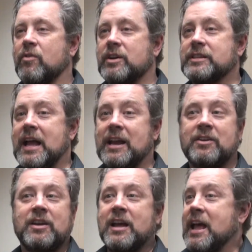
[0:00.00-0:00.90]
for us, and
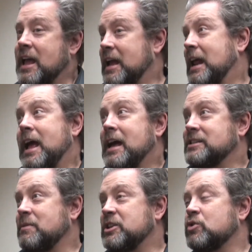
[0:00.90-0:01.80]
it has.
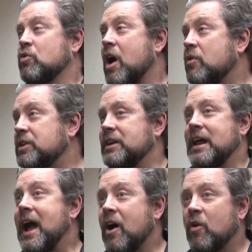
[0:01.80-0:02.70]
I mean, it's grown, and
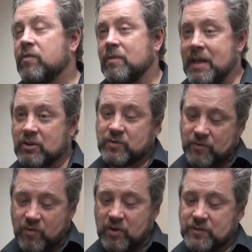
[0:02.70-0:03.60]
now from those
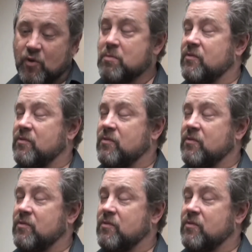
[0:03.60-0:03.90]
first 4